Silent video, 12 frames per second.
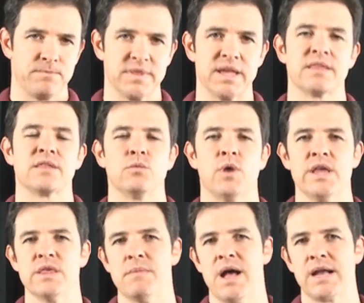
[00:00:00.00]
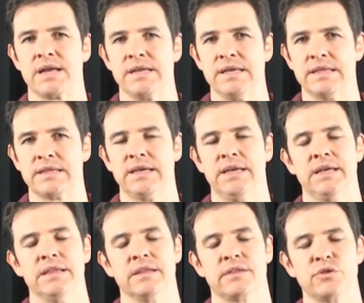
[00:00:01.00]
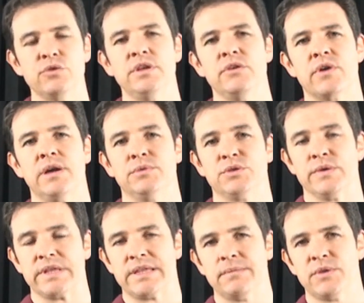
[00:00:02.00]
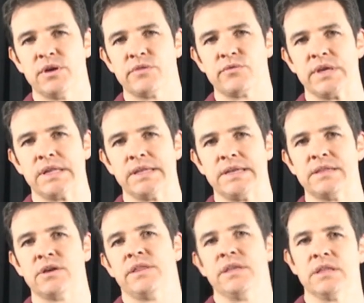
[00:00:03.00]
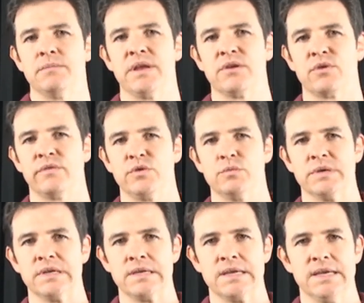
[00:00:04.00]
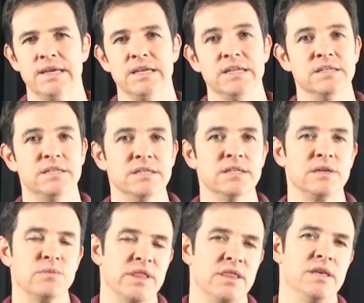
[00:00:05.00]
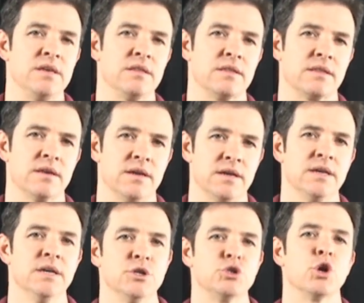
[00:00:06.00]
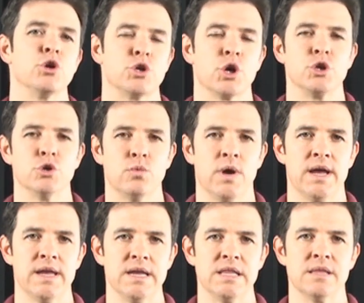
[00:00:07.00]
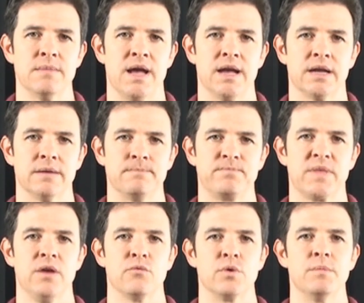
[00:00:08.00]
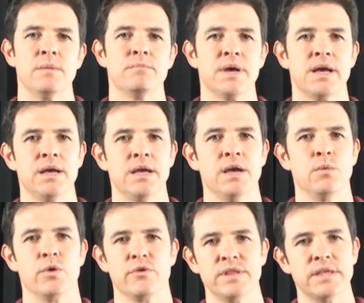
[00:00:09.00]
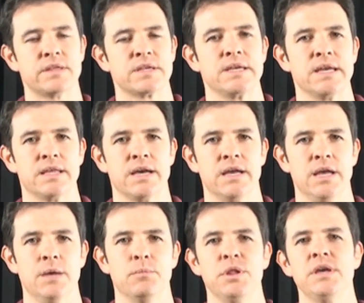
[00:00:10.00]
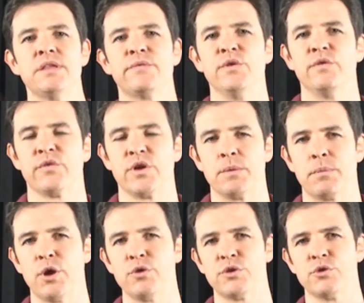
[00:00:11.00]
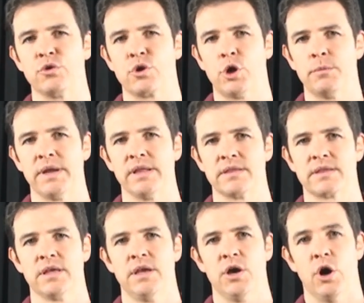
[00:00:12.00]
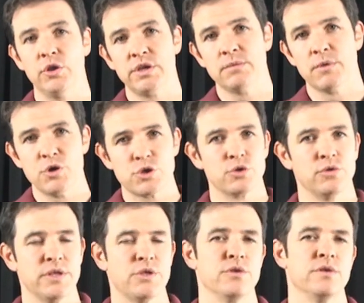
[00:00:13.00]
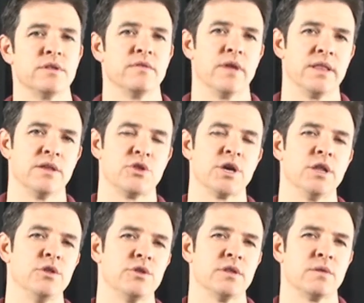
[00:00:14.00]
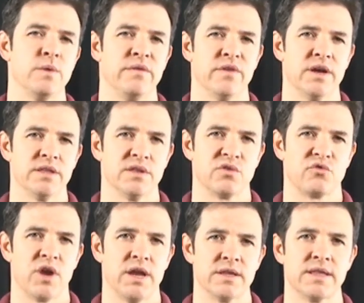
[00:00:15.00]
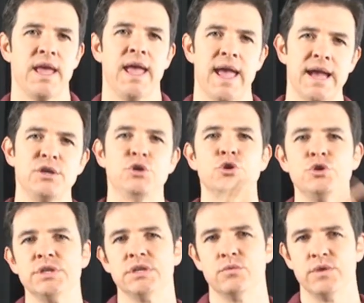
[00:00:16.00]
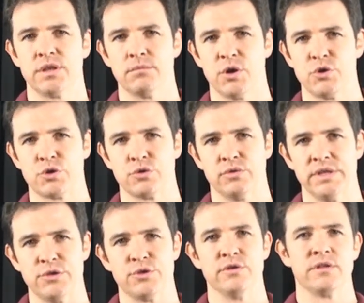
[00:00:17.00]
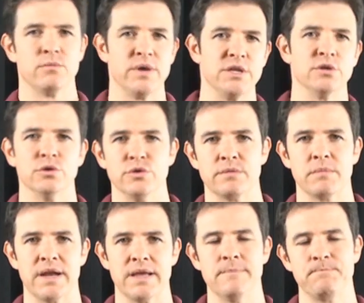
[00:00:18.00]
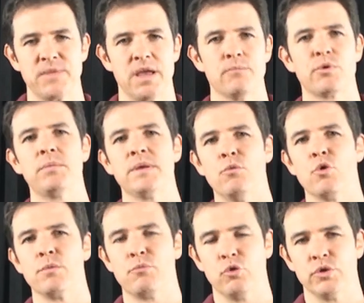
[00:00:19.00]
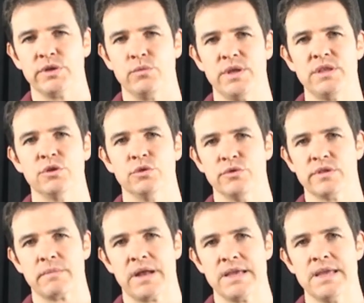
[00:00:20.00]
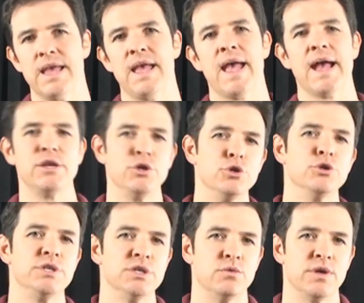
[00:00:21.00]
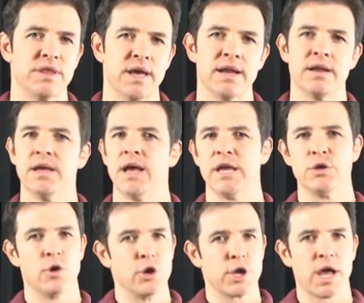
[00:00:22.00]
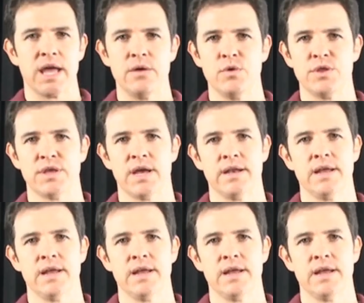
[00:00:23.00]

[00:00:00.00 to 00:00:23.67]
That's the way the market is. The sooner you're able to accept those realities, I think the better off you'll be in dealing when things don't go your way in the market. Remember, we're in this together. Please feel free to post your comments on the emotional issues and the challenges we face as traders. How do you deal with emotional issues and when you lose money? Probably more importantly, when you lose money, how do you deal with that? Are you okay with